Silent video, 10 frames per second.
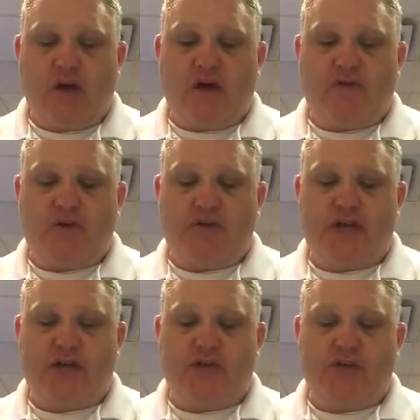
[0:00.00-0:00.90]
If you're
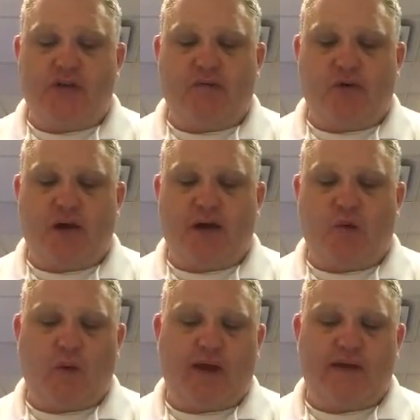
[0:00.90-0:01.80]
saying to yourself right now,
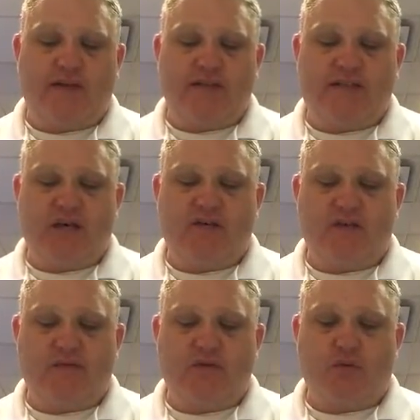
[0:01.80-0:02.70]
wait, cell
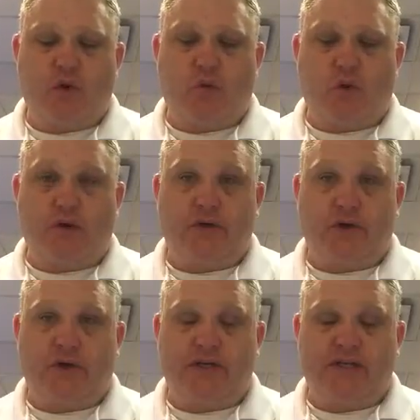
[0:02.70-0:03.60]
service won't work
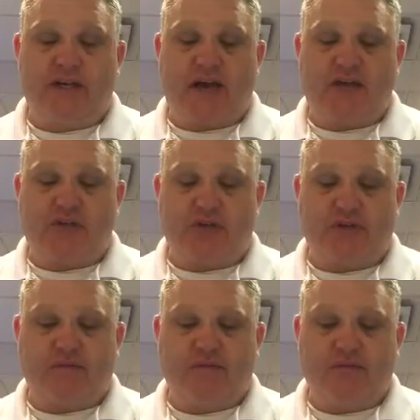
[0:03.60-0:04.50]
during a
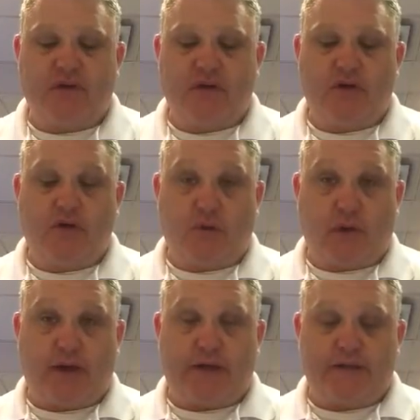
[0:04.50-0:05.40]
disaster, you're
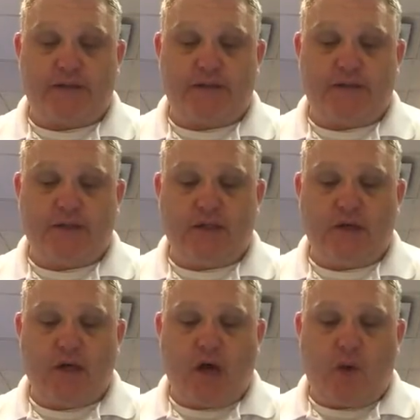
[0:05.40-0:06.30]
right.
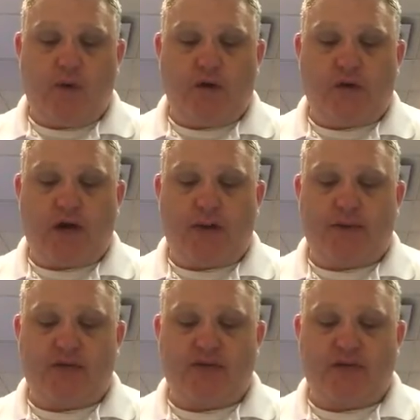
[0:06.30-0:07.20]
We don't care
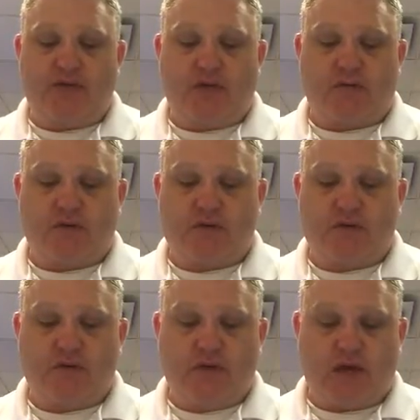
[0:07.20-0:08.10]
about cell
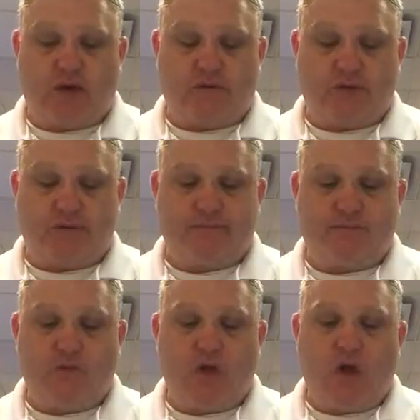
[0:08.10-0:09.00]
service, however.
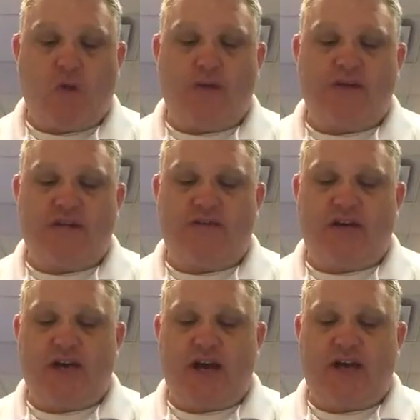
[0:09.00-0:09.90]
With a
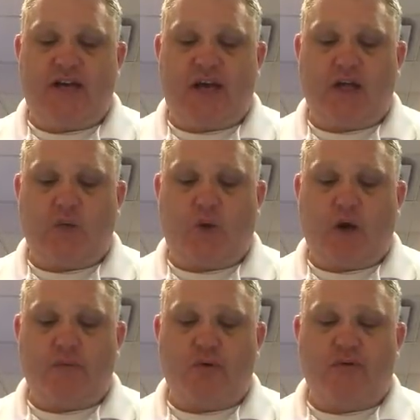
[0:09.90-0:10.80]
$79
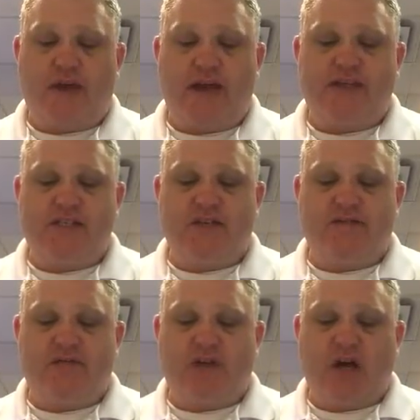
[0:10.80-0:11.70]
waterproof case and a
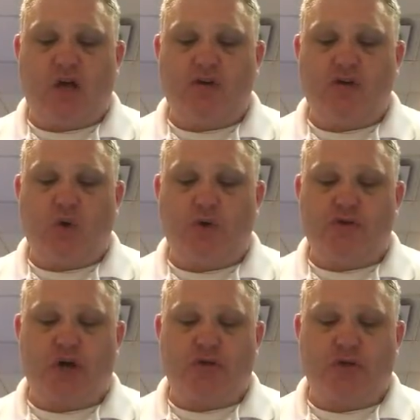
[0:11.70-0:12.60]
$50 solar
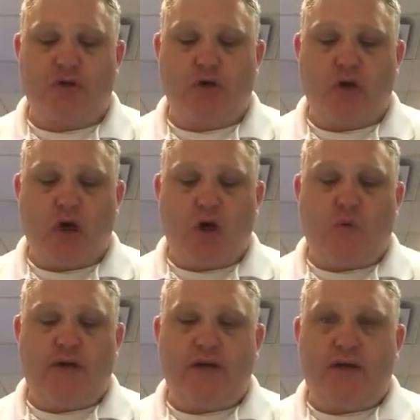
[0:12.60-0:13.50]
charger,
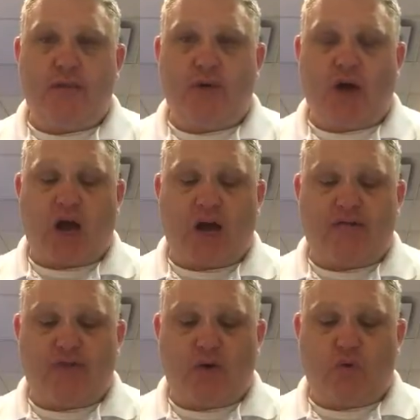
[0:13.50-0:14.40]
we can keep
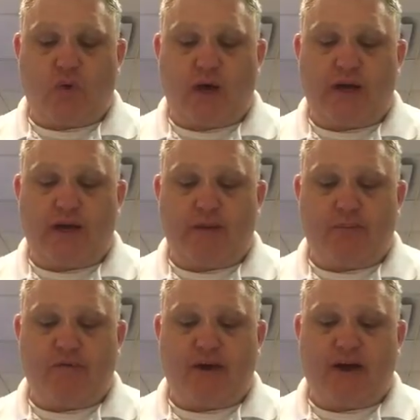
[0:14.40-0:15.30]
iPhone running and
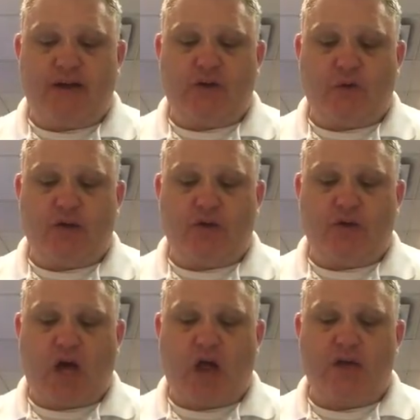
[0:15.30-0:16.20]
providing critical
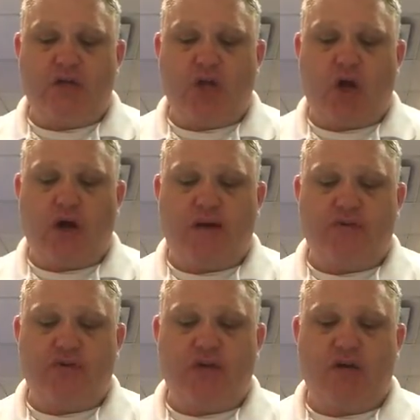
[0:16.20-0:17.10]
knowledge long
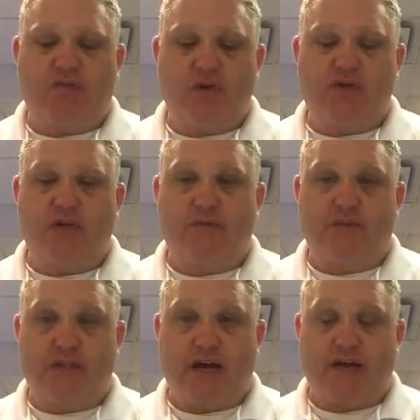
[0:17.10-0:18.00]
after cell phone
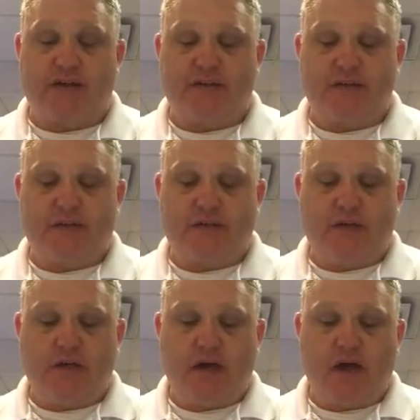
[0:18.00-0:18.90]
service dies,
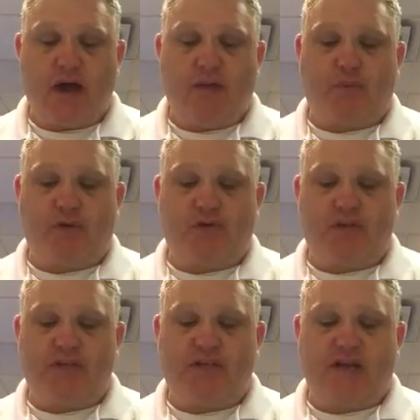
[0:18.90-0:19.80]
and
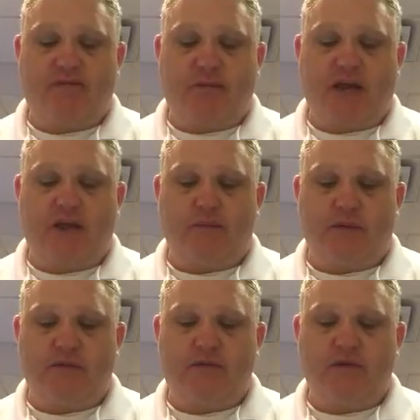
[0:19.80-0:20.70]
perfectly safe from the
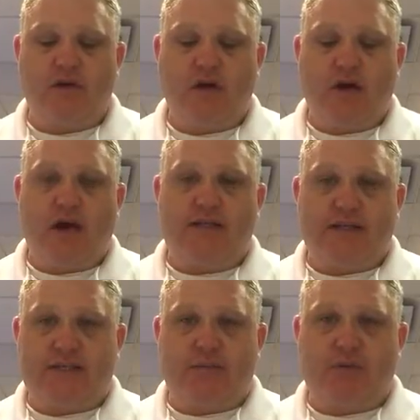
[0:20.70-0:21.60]
elements. It's a
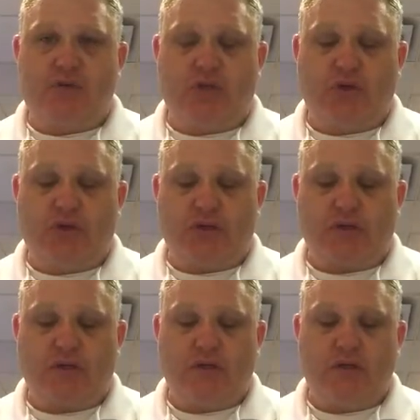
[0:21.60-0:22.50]
simple
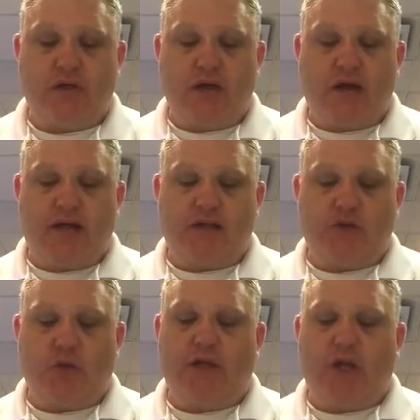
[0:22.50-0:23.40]
solution, and
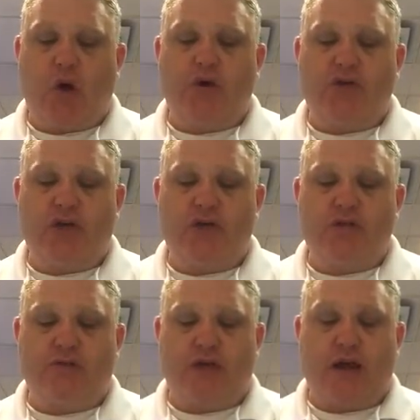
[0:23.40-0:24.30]
there's really no
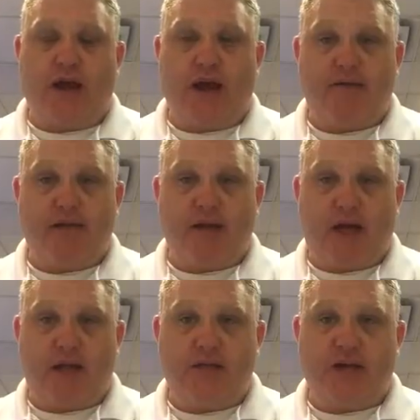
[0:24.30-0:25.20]
excuse for not having the
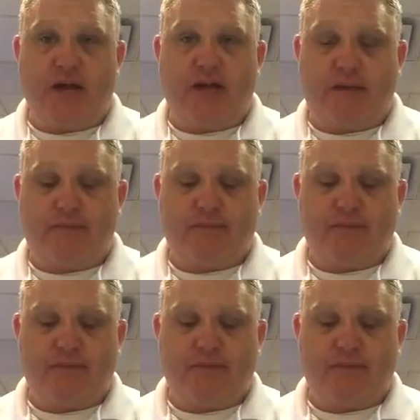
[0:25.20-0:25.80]
knowledge handy.